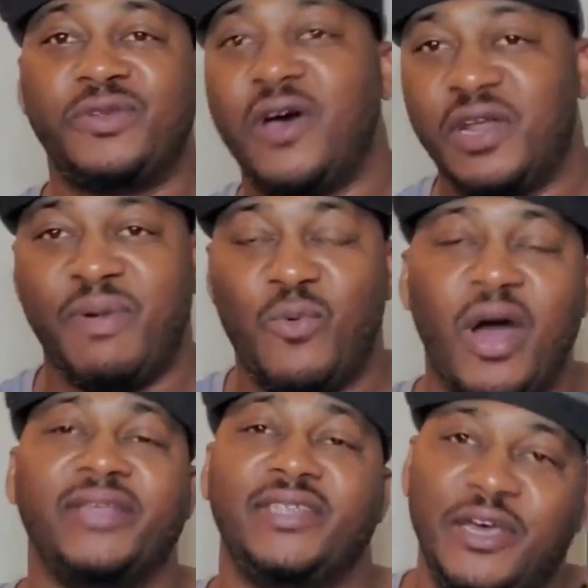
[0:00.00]
We're talking about
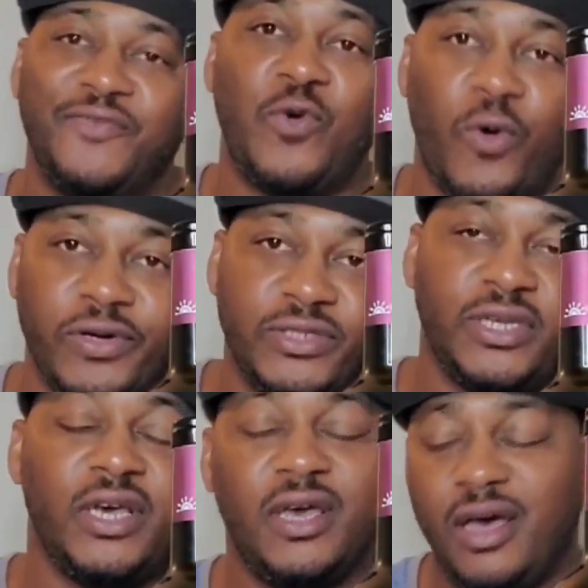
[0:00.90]
wine today, of
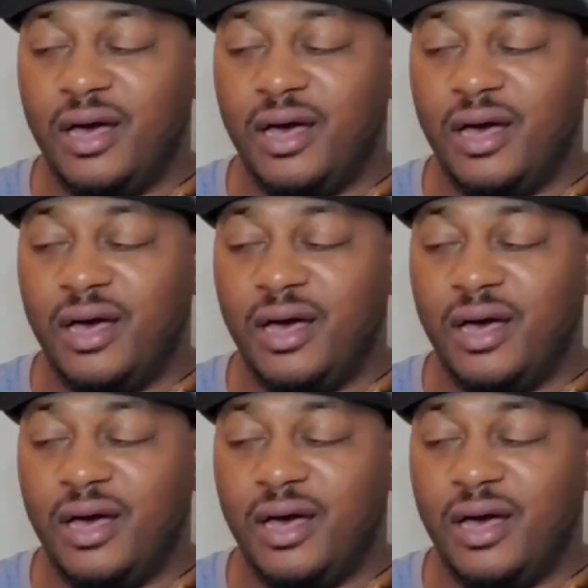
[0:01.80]
course.